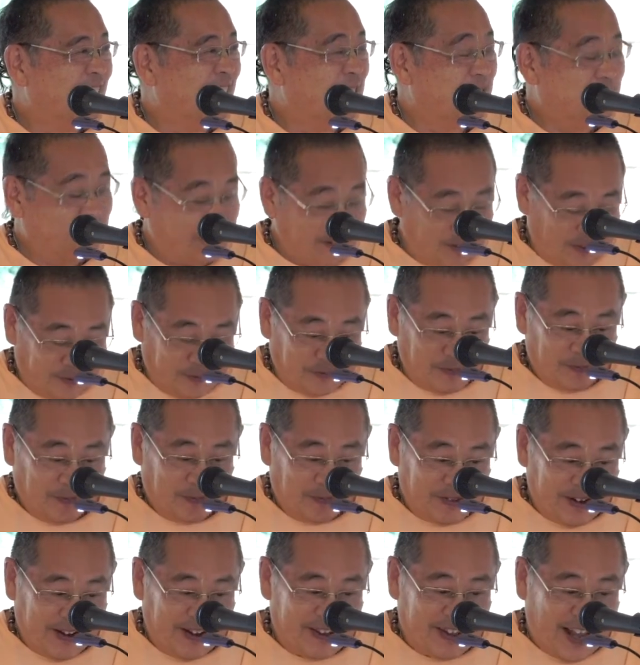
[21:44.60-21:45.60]
so
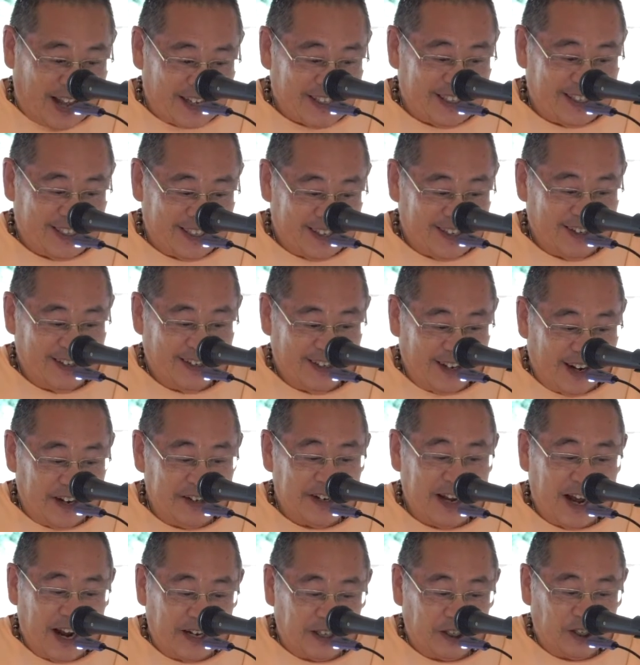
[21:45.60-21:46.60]
uh, that's uh, a
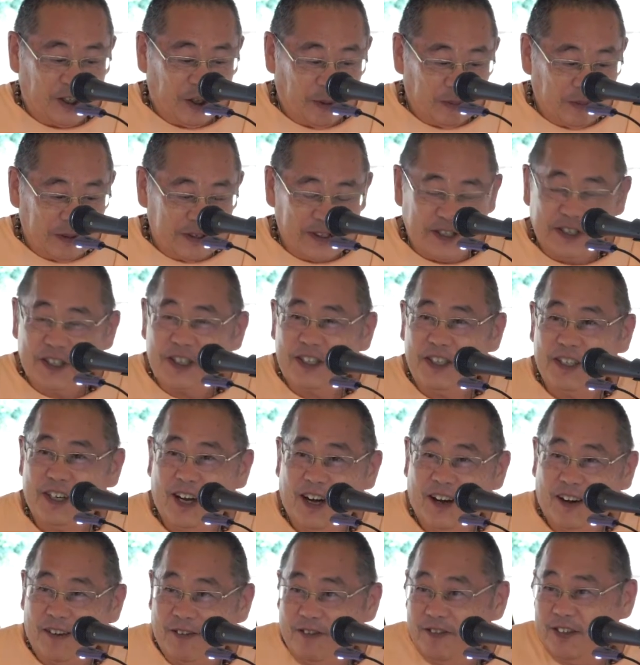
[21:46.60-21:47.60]
natural position
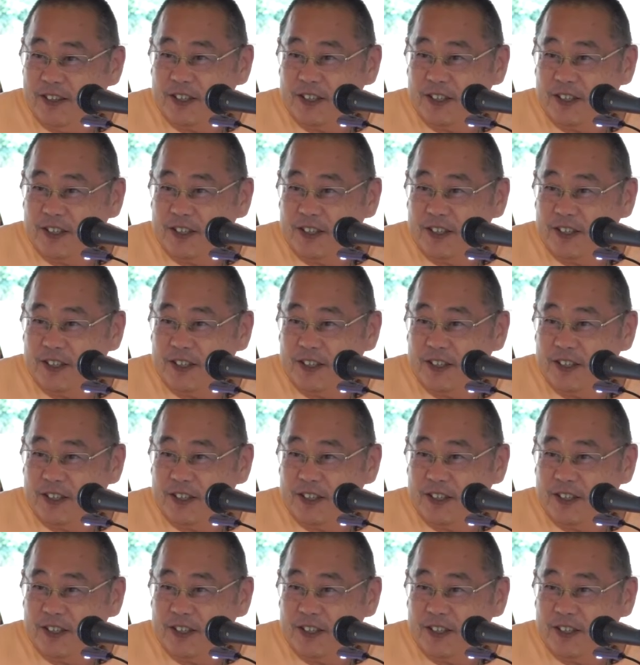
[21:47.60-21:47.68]
of